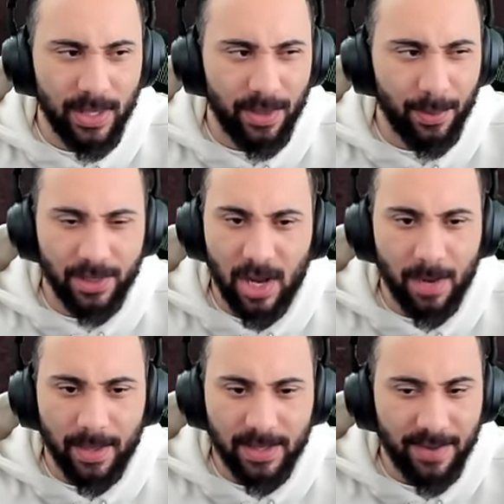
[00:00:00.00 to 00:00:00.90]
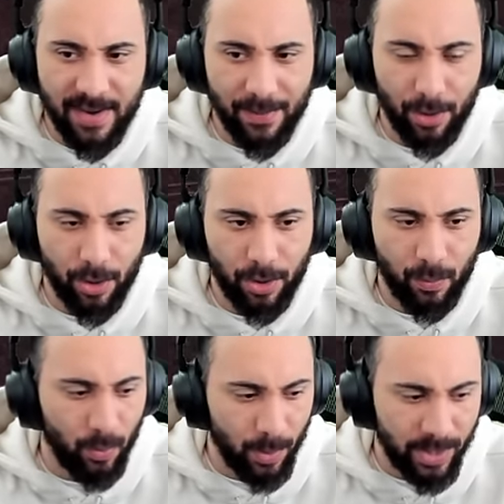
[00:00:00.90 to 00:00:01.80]
the hell they were talking about because I've never
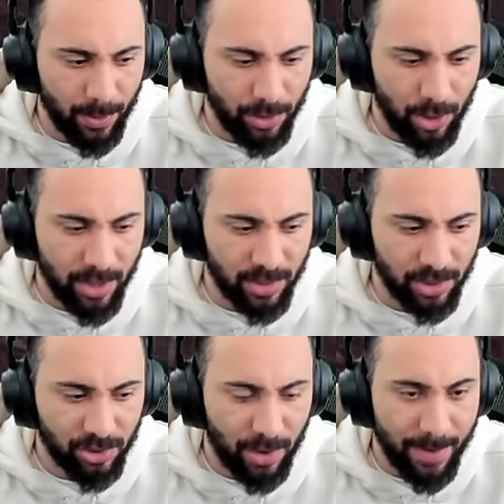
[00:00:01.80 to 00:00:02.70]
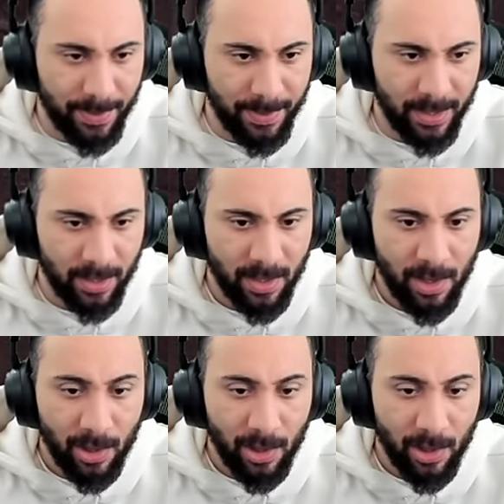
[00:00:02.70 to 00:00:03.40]
heard what they were trying to describe to me,